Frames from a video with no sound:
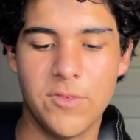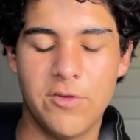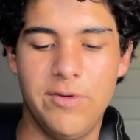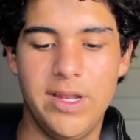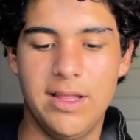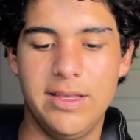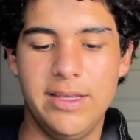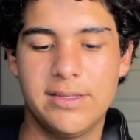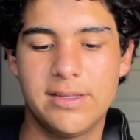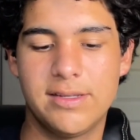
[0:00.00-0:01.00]
read at
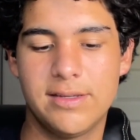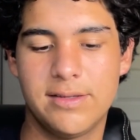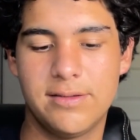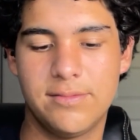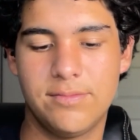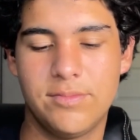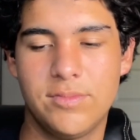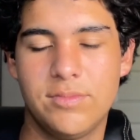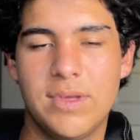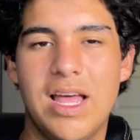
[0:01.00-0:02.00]
least
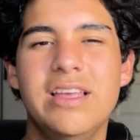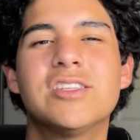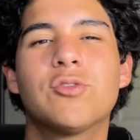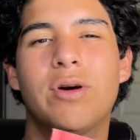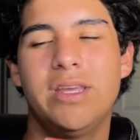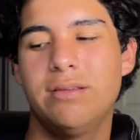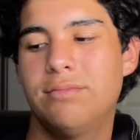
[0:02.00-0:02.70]
20